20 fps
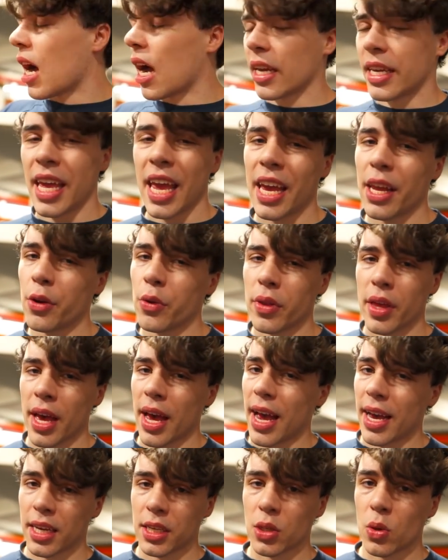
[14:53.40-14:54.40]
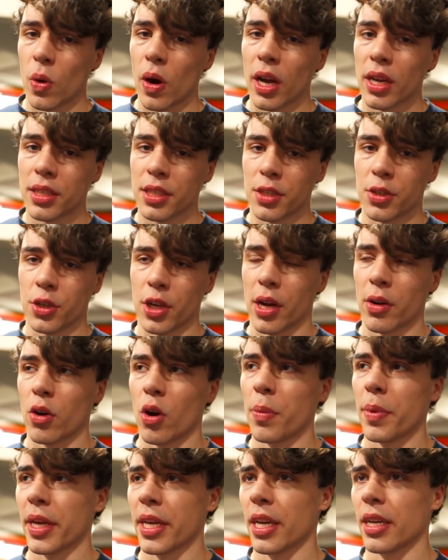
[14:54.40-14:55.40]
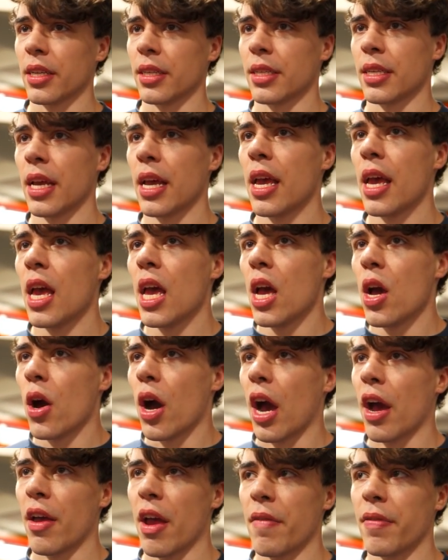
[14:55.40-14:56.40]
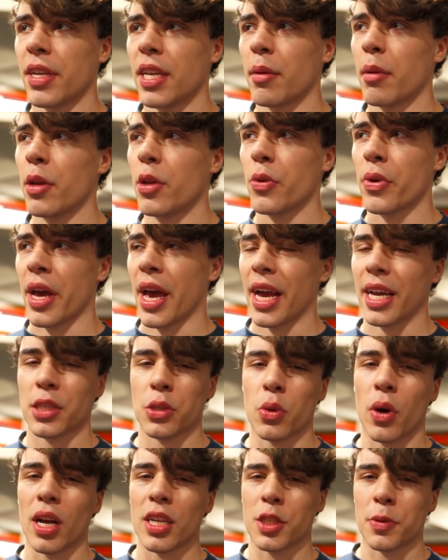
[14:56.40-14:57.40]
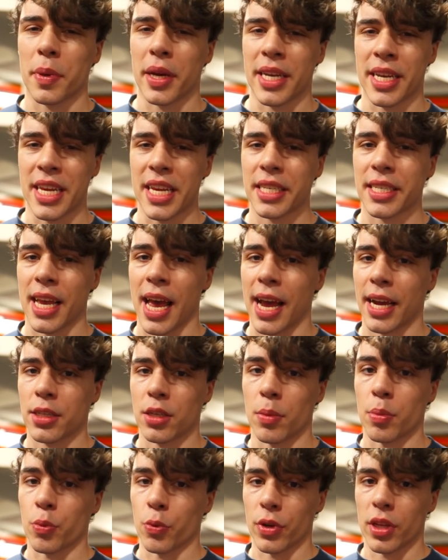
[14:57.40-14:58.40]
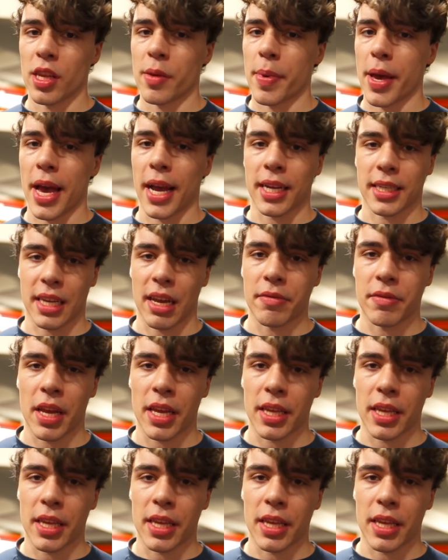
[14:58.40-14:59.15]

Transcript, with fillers: I can't do the hack squats in general because I, every time I do hack squats, my knees act up really bad because I have